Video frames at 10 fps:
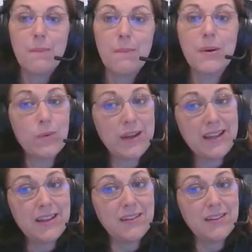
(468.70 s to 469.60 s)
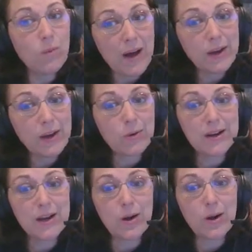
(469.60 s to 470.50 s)
But we need the
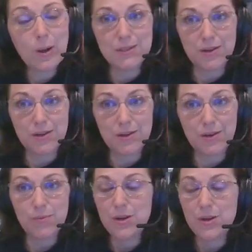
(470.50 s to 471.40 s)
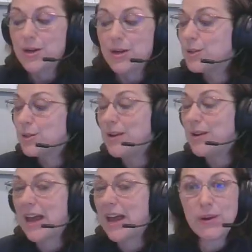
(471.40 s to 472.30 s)
y-coordinate also. So
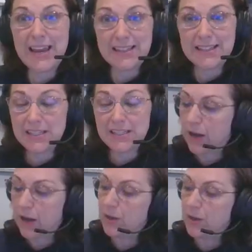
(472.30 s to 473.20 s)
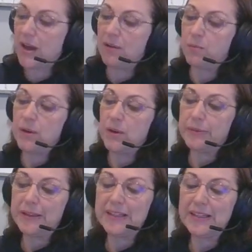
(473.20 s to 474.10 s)
now we take this value and we
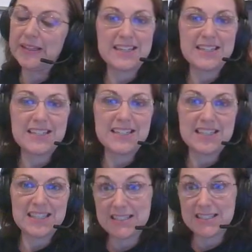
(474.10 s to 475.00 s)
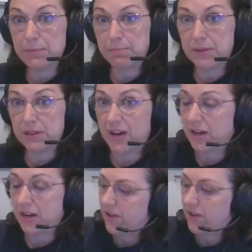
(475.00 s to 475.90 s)
plug it into the
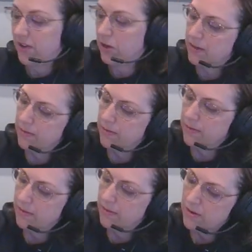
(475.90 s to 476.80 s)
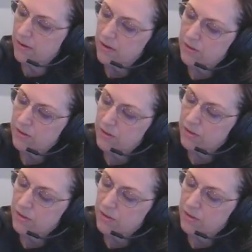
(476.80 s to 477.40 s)
simplified function. So